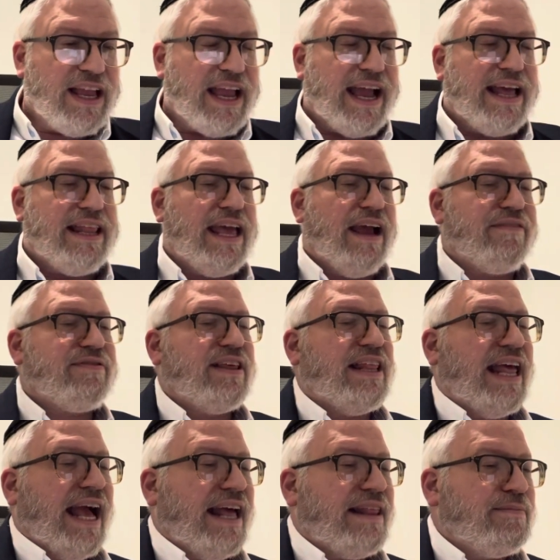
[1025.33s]
And after
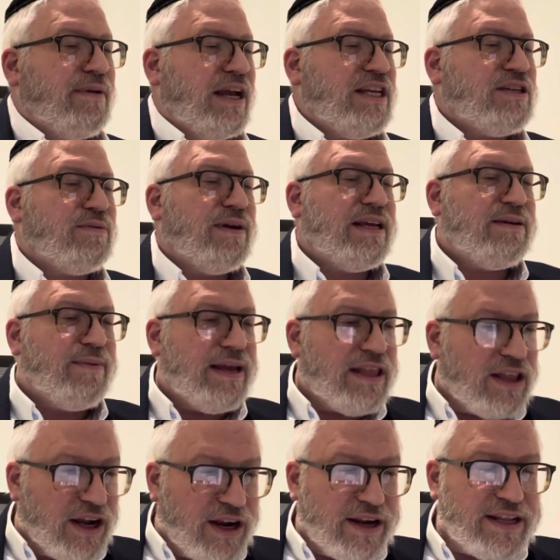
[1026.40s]
that, we, we
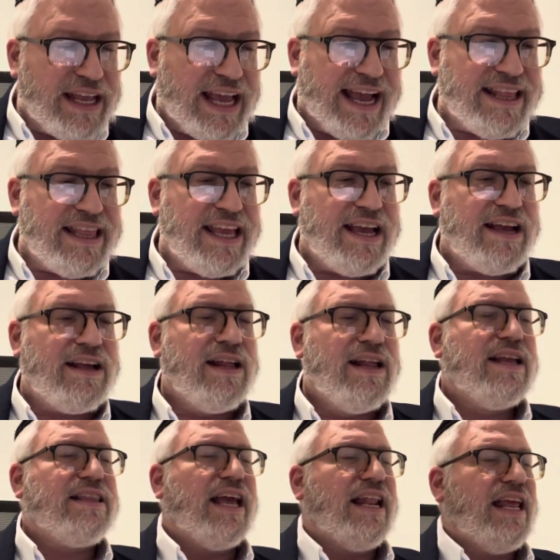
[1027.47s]
learn the idea
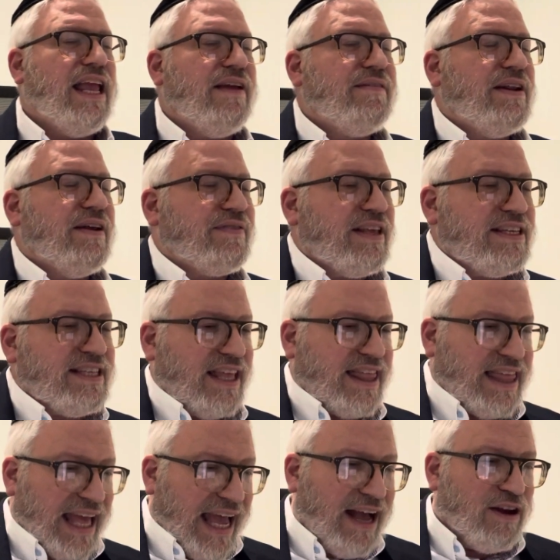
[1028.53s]
that even if there's a
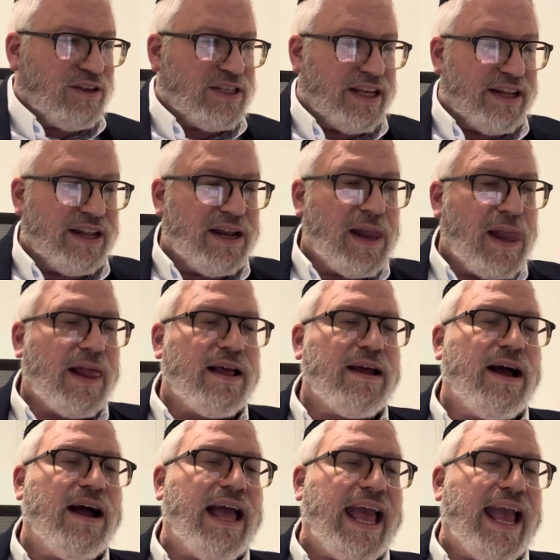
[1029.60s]
thousand
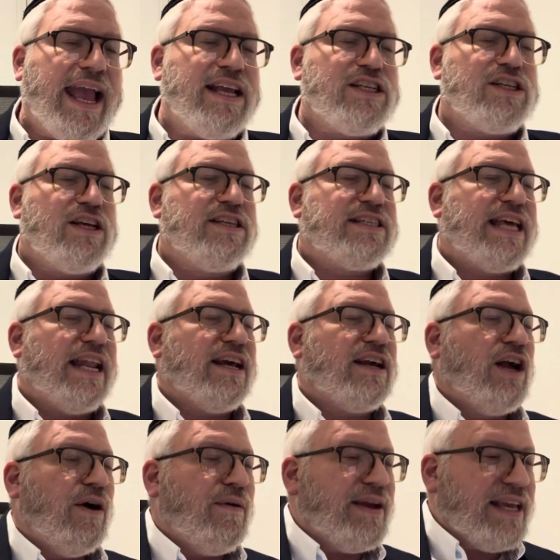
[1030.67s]
angels that are
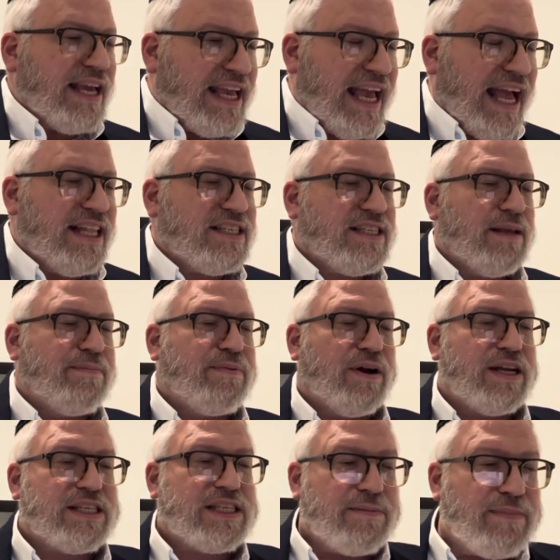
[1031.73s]
going against the
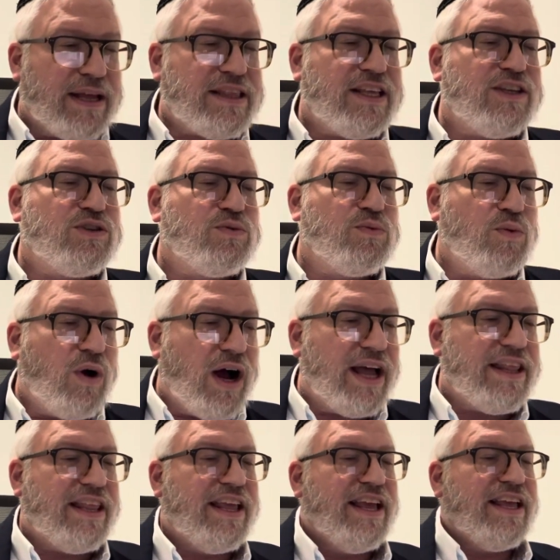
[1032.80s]
person, but there's
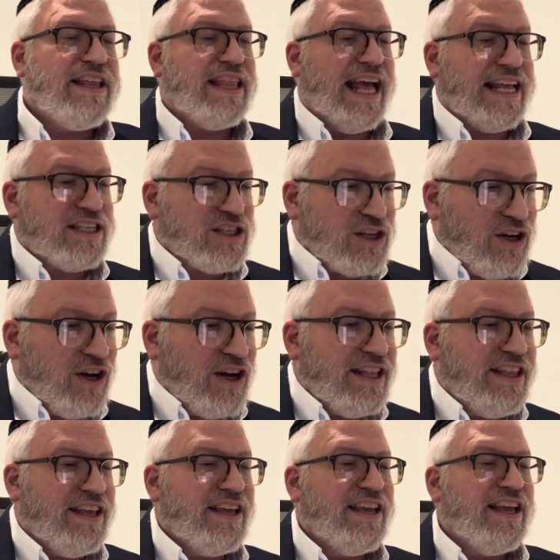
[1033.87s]
one that's
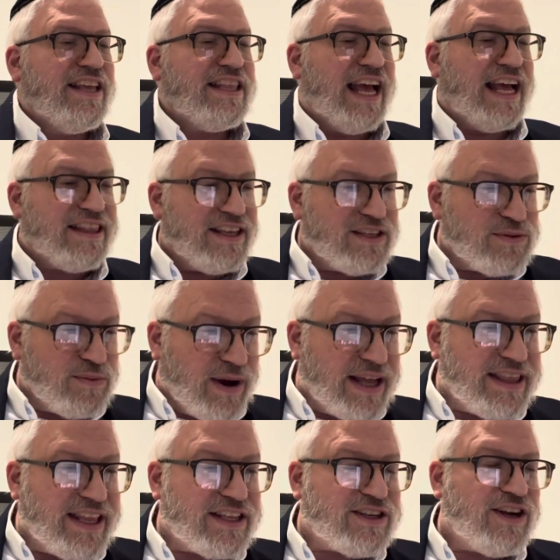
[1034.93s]
good, that is
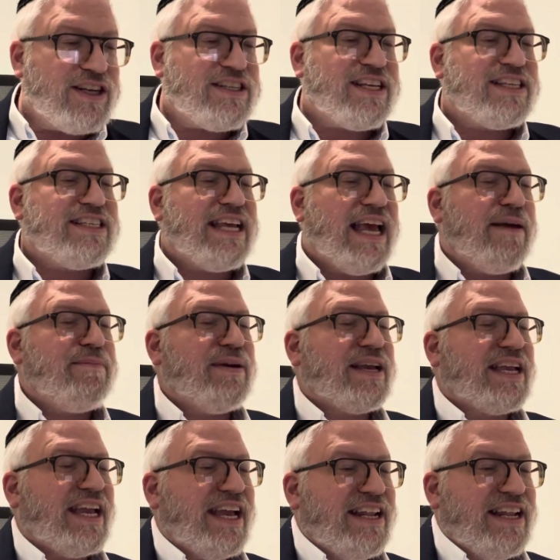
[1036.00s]
one that's good. Shezeh
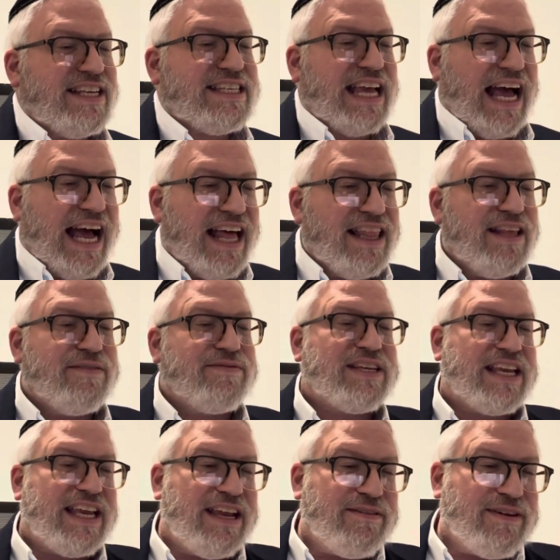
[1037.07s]
Bechinas Aleph
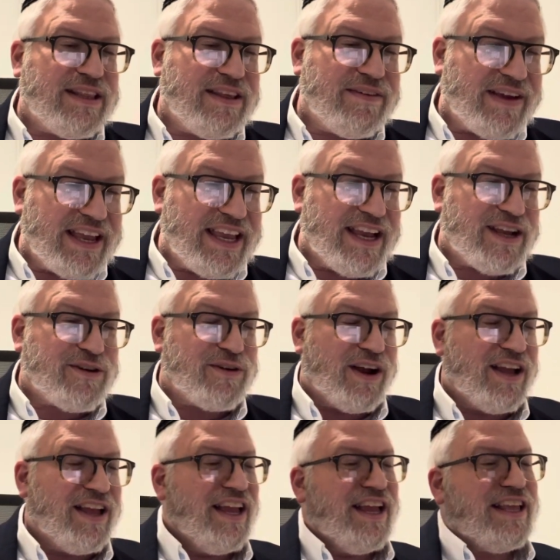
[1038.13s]
Ze'ira de Vayikra.
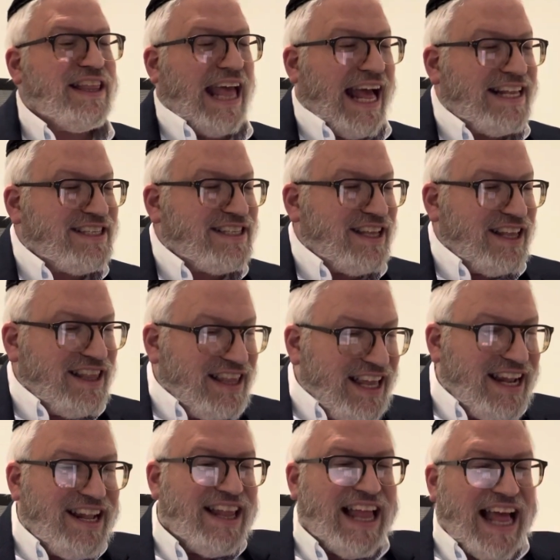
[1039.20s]
That's the
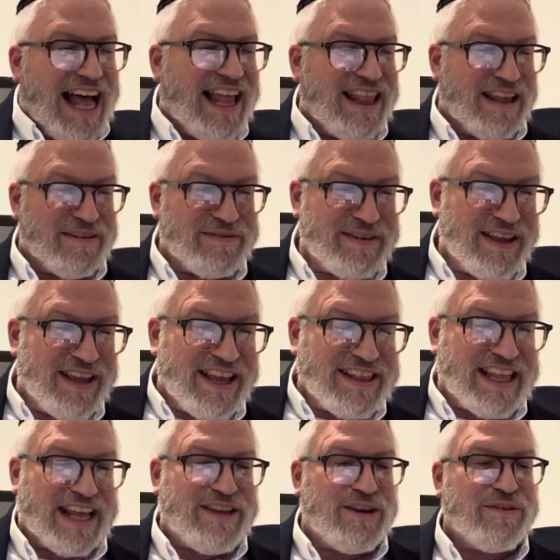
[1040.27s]
little Aleph
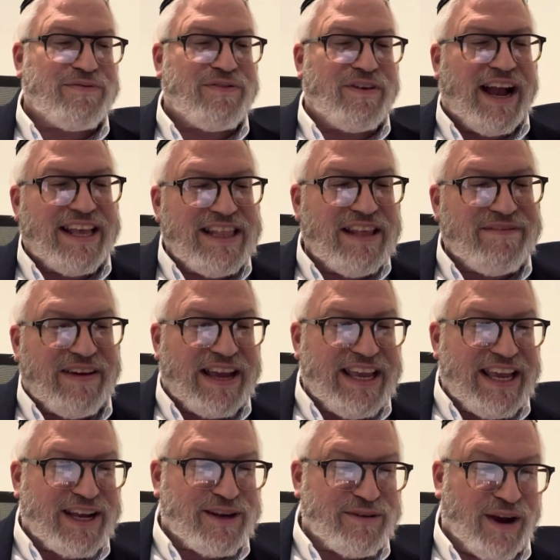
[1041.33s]
that you find in
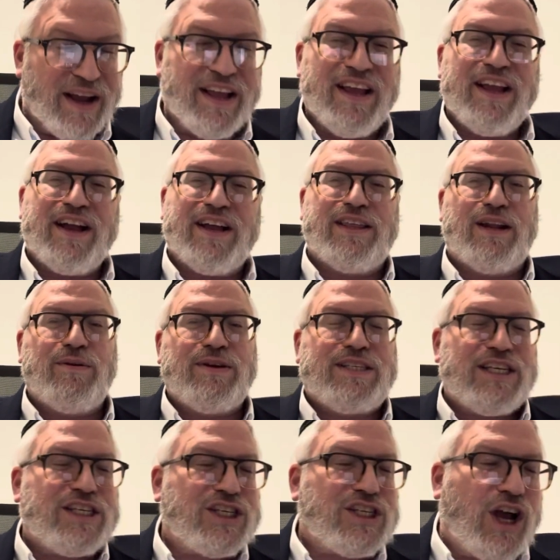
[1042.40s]
Vayikra. In other words,
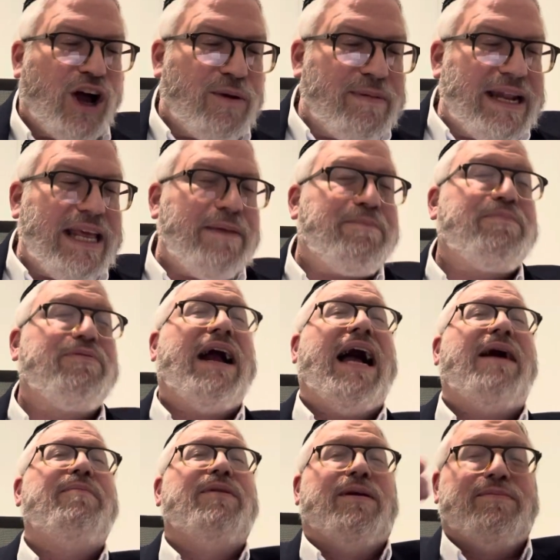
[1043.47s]
there's so many
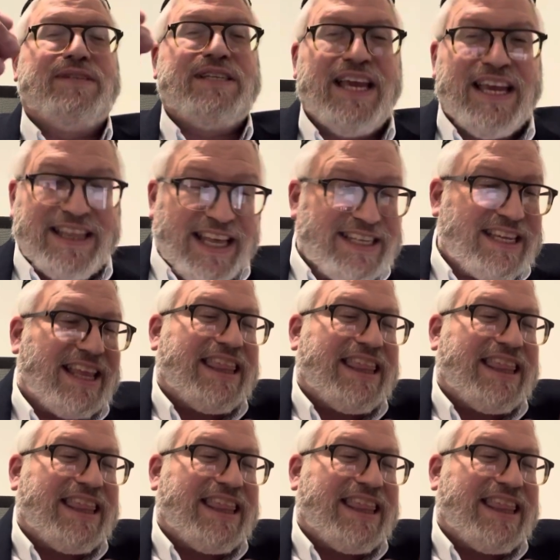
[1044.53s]
problems. There's a